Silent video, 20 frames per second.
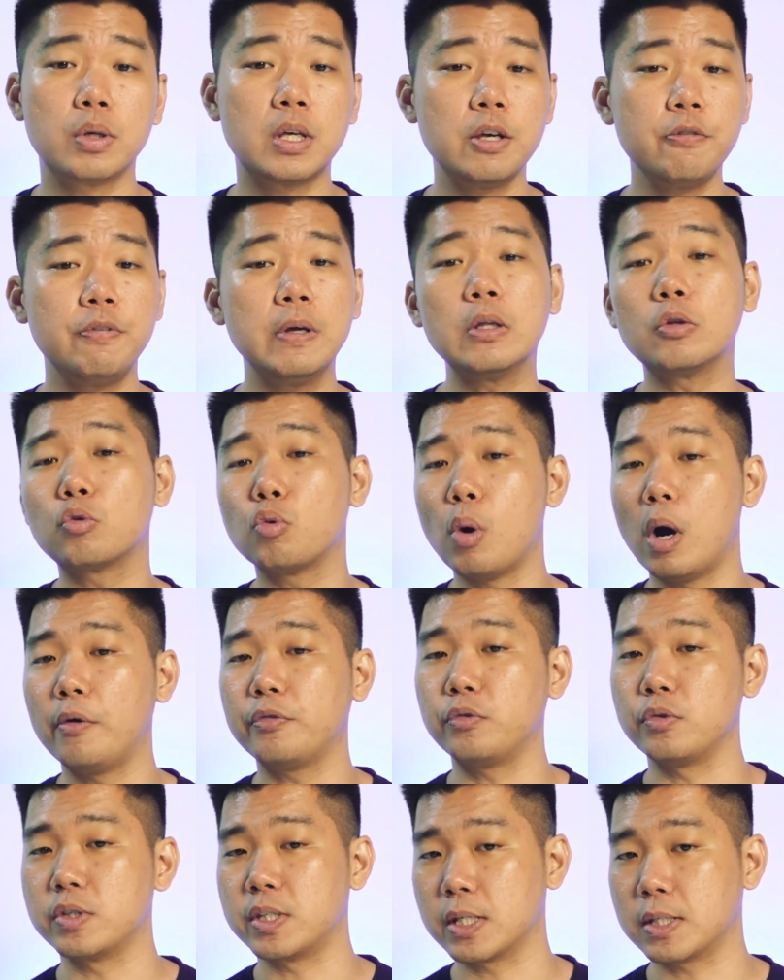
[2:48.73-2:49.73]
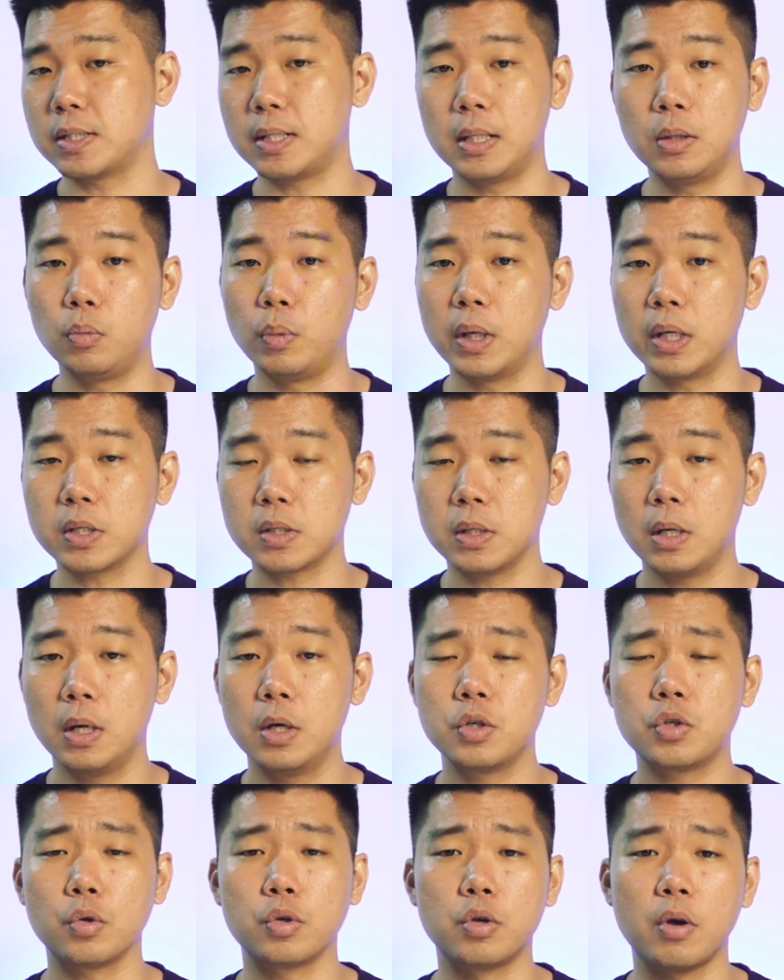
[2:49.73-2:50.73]
give it 12 to 16 weeks
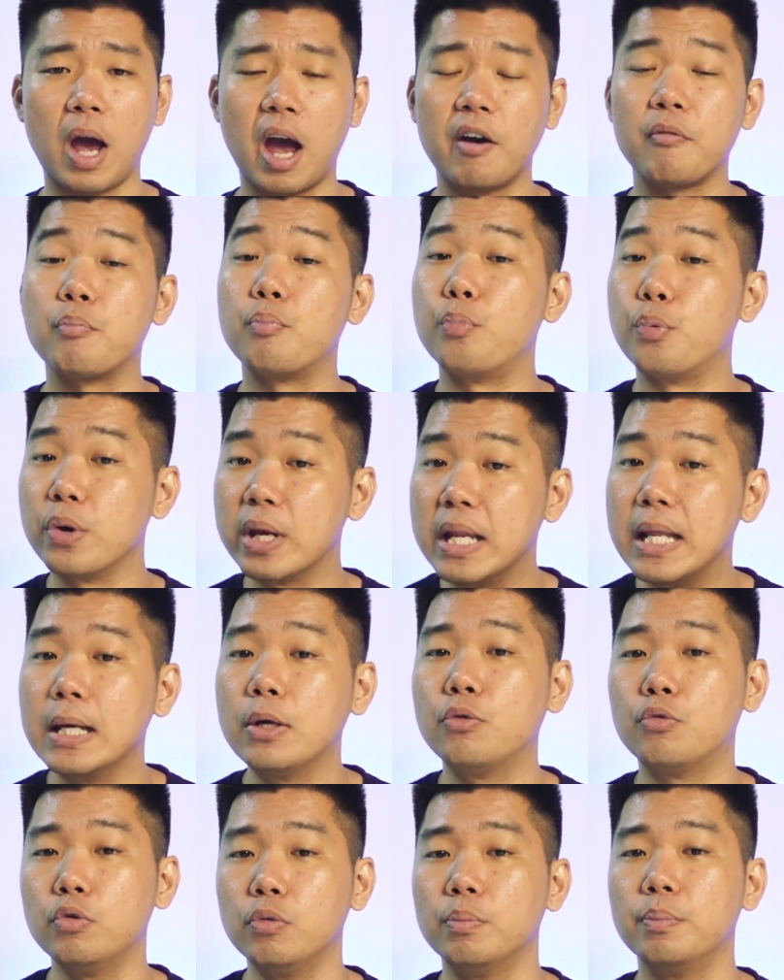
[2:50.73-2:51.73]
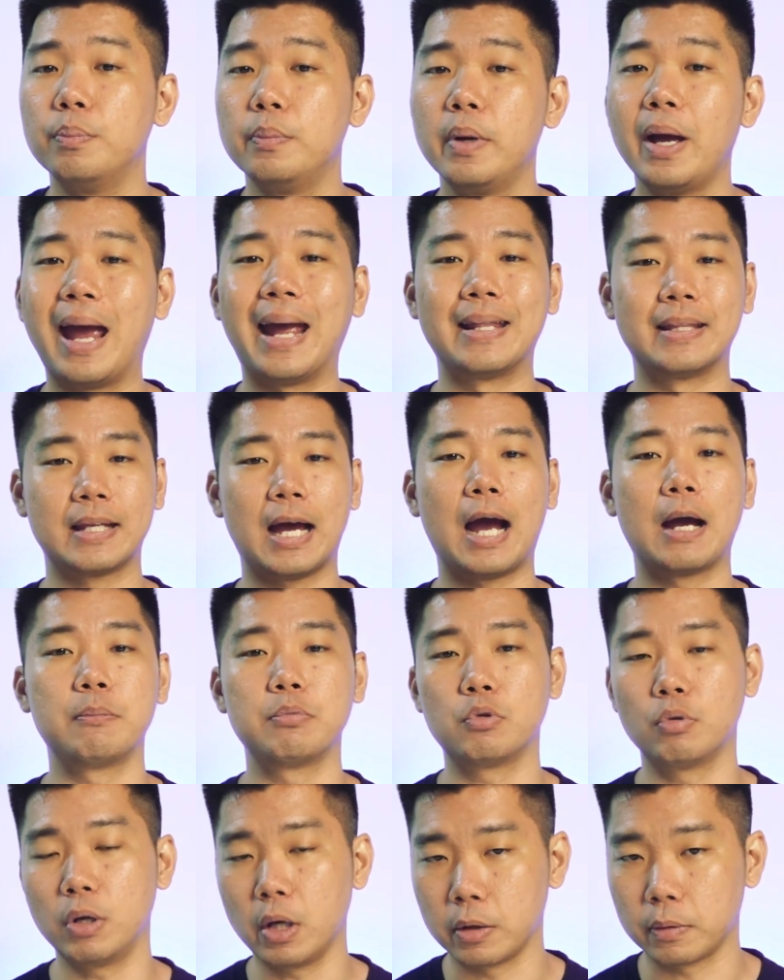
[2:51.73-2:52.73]
so you have breathing room and time
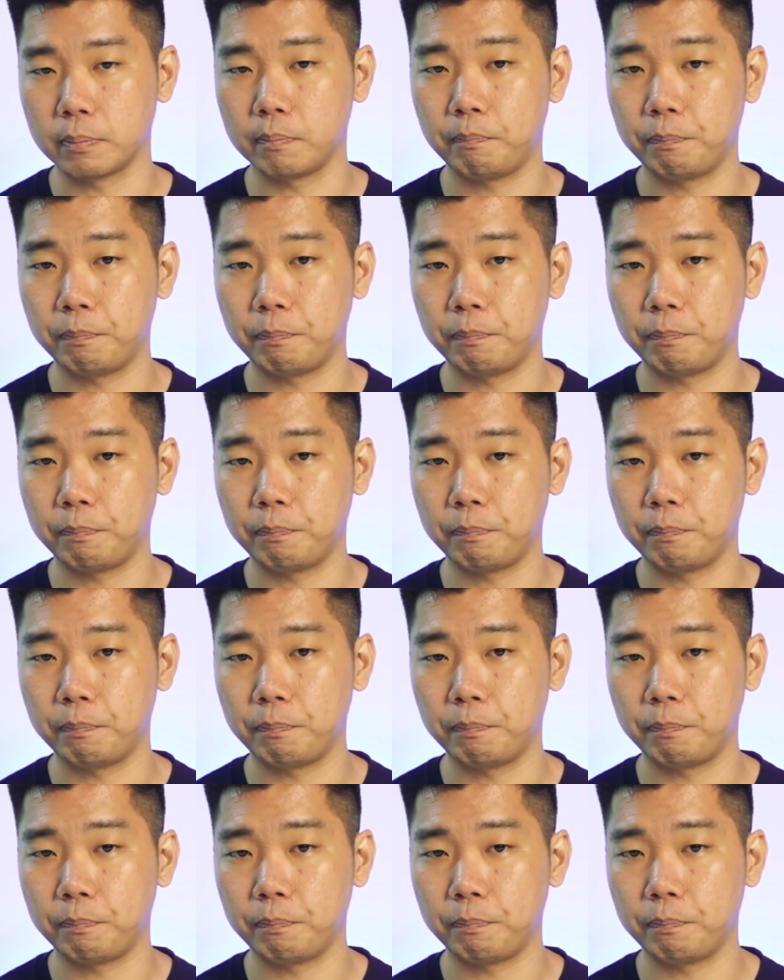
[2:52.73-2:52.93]
to learn.